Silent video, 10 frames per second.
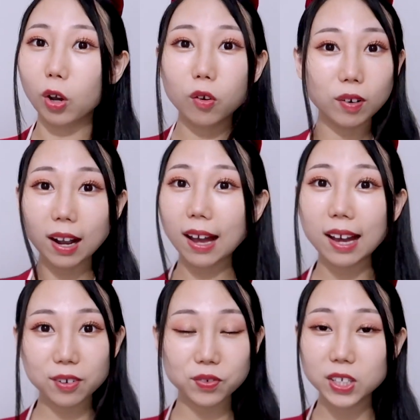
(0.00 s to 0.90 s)
over
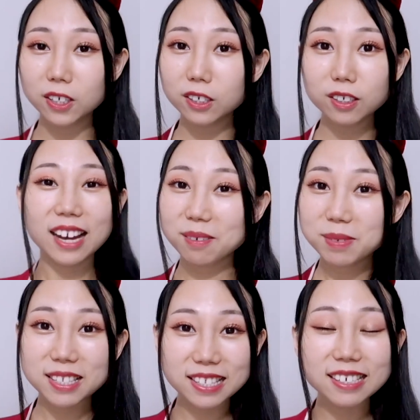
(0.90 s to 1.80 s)
half year. I'm
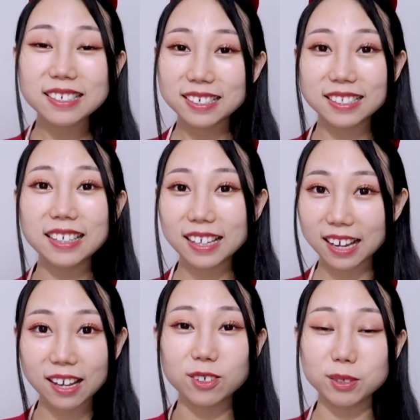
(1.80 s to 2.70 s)
still cleaning
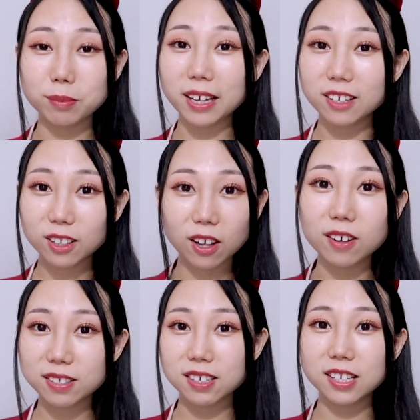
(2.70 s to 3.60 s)
out my
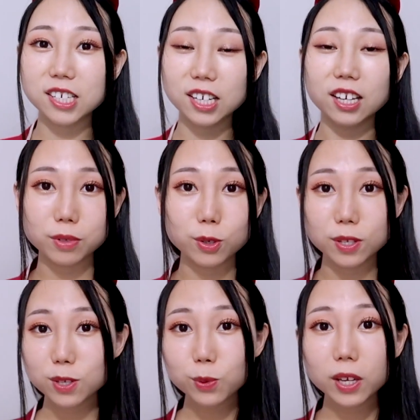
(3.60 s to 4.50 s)
closet. So
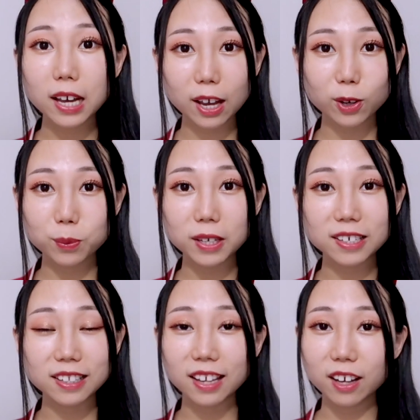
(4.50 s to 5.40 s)
this week I have been
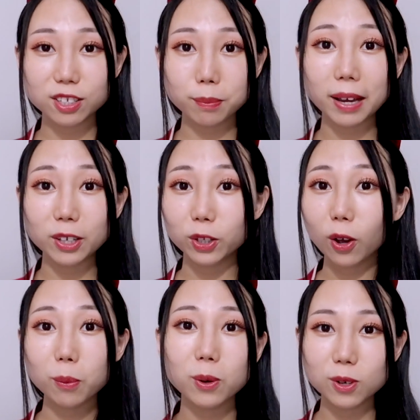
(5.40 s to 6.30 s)
cleaning out my
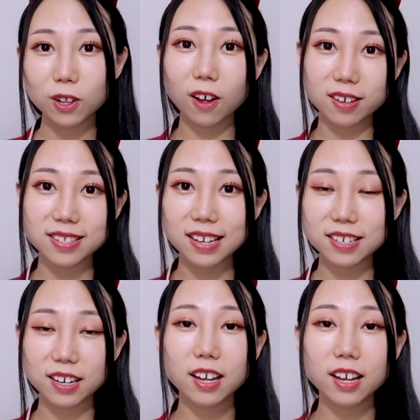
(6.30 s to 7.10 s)
normal closet.